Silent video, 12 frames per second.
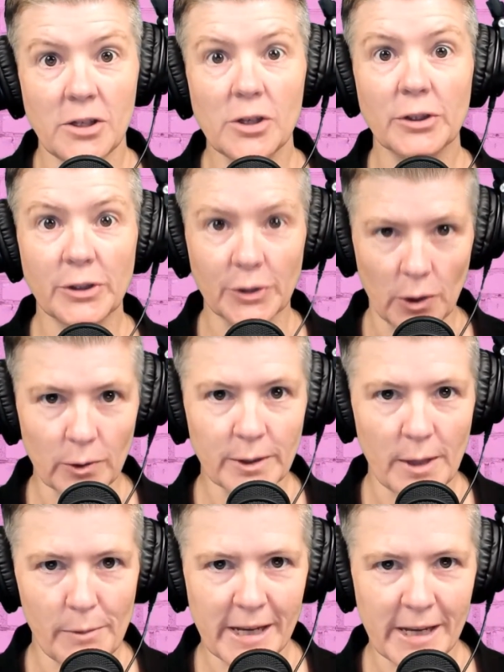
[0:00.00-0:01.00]
you stole
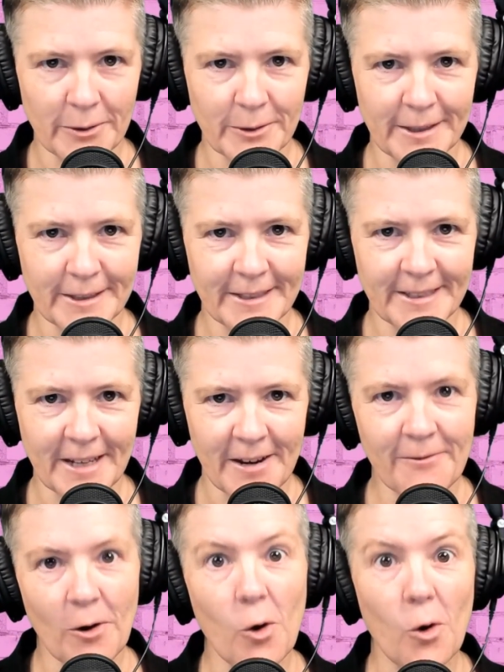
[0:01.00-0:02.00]
somebody else's
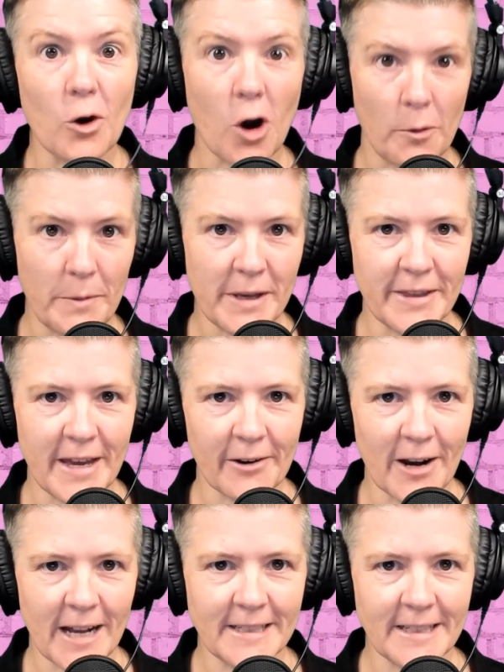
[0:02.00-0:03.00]
stuff or copied their
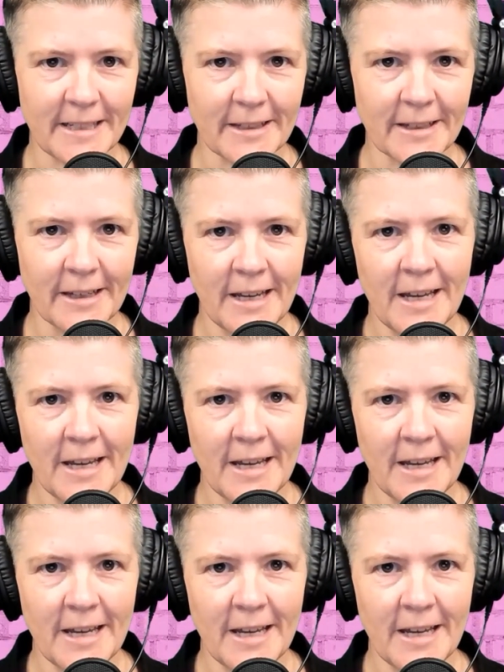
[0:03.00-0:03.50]
idea.